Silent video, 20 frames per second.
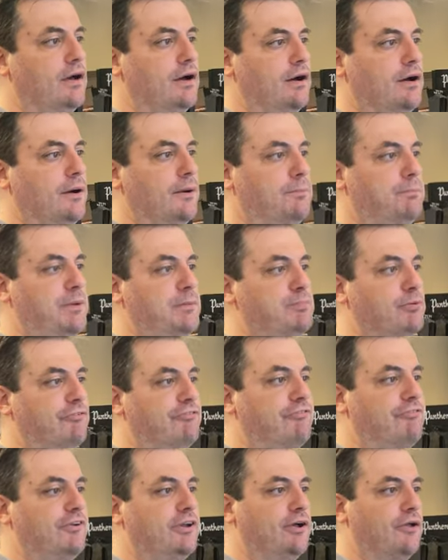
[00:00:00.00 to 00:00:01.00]
Uh, people
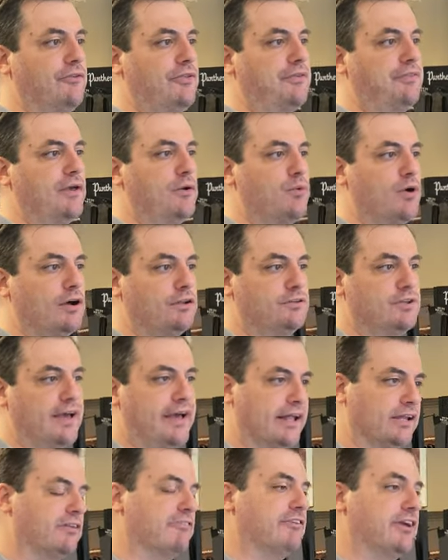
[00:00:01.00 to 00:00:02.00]
feel that they want to
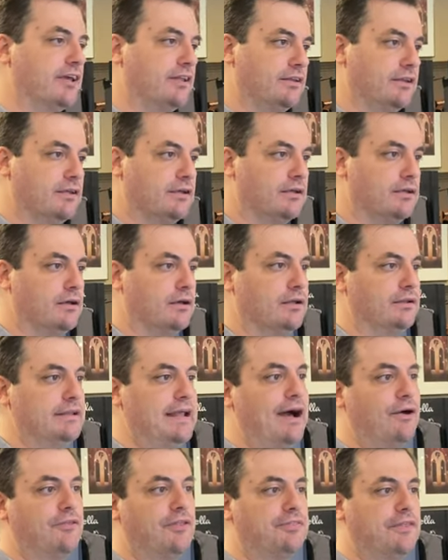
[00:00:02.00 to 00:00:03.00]
elevate uh,
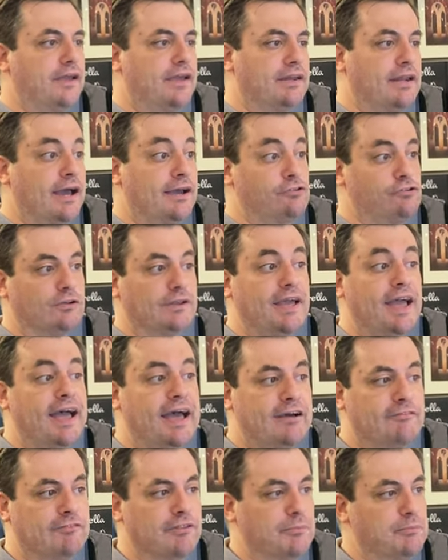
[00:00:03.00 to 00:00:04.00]
now that they can actually
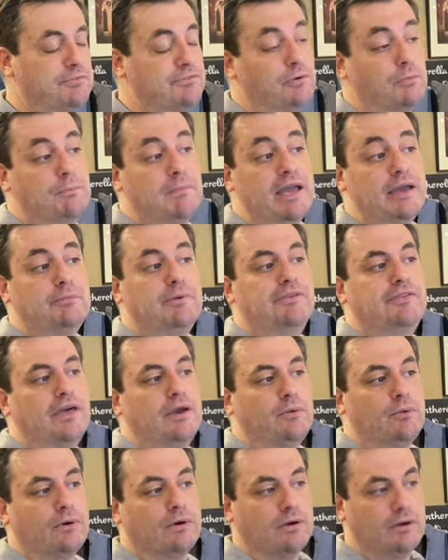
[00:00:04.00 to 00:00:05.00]
have them. So maybe
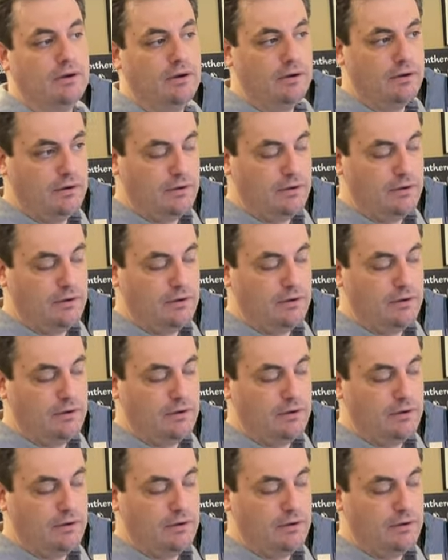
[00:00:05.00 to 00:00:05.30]
they were